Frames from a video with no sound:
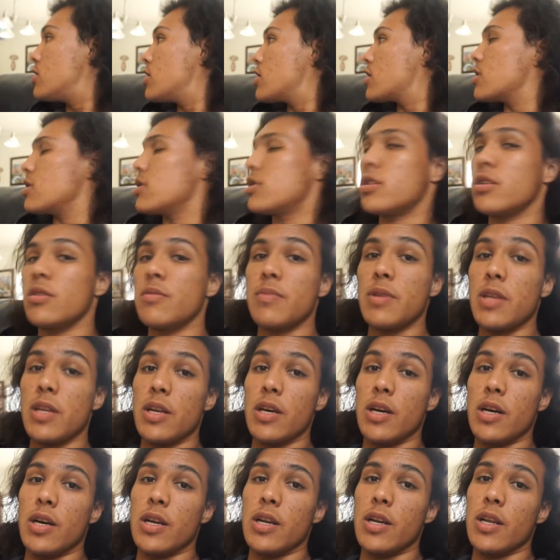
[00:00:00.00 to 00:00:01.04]
chicken should be
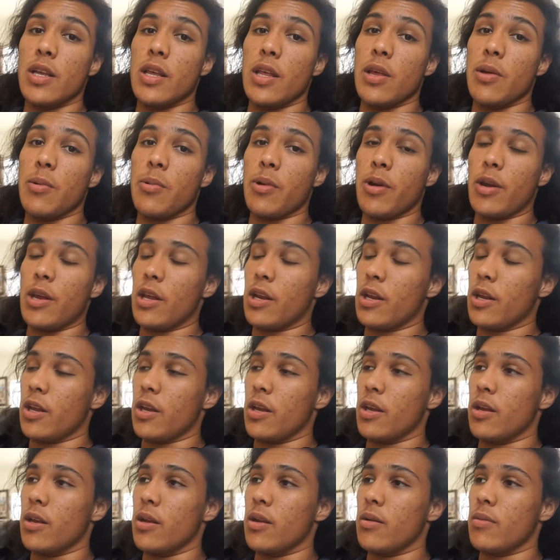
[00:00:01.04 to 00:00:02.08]
done, and then we're gonna eat
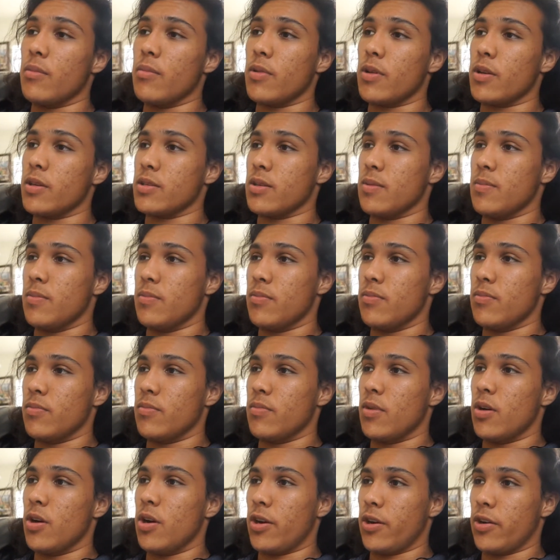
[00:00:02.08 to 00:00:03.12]
again because I'm
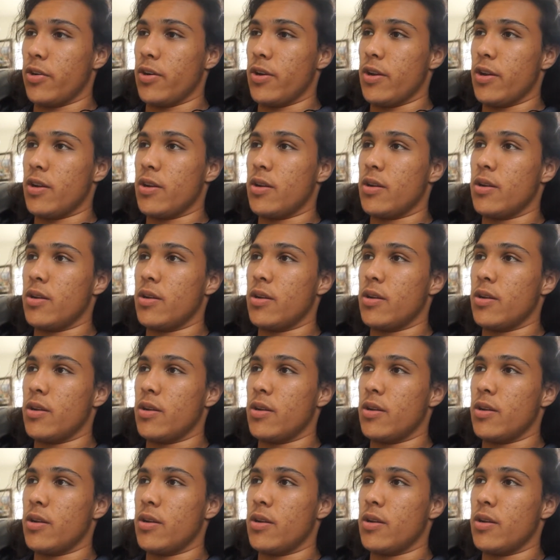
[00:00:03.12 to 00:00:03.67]
hungry.